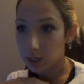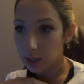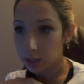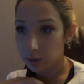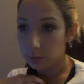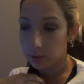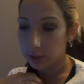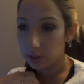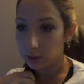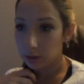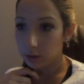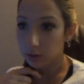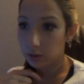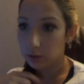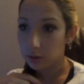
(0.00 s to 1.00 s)
I
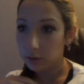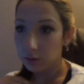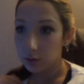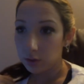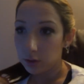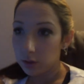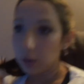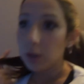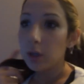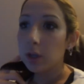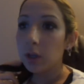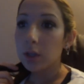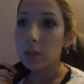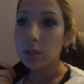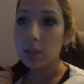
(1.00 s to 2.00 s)
will
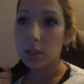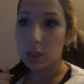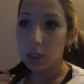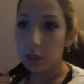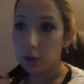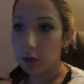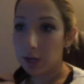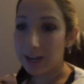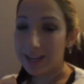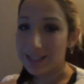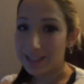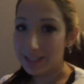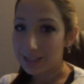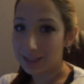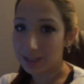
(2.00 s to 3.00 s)
see you
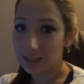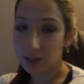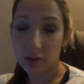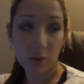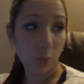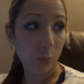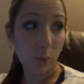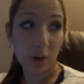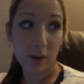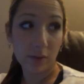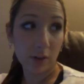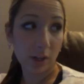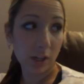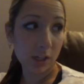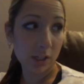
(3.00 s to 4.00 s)
guys in
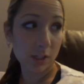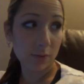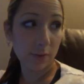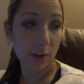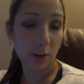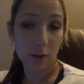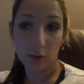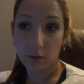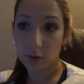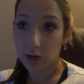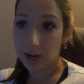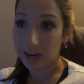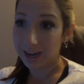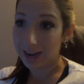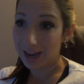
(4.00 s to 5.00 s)
whatever next video
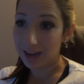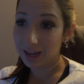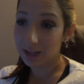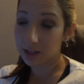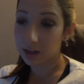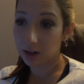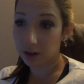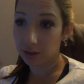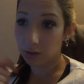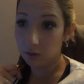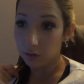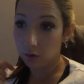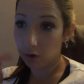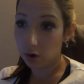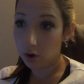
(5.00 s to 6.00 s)
I edit, either
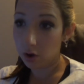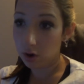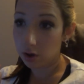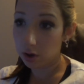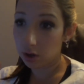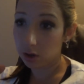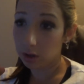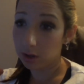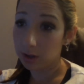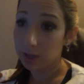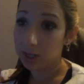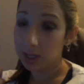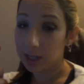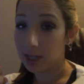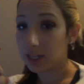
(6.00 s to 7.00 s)
the haul.
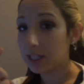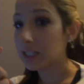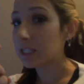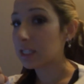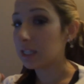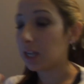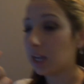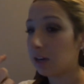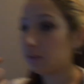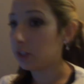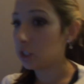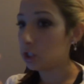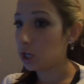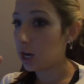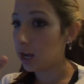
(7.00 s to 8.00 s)
I still have a
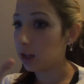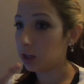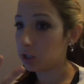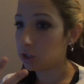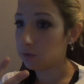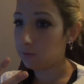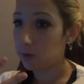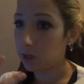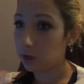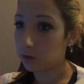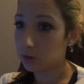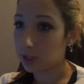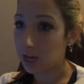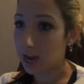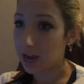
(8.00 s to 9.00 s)
challenge video
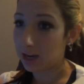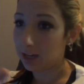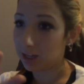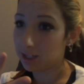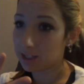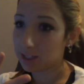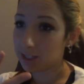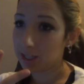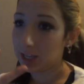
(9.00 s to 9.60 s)
to edit,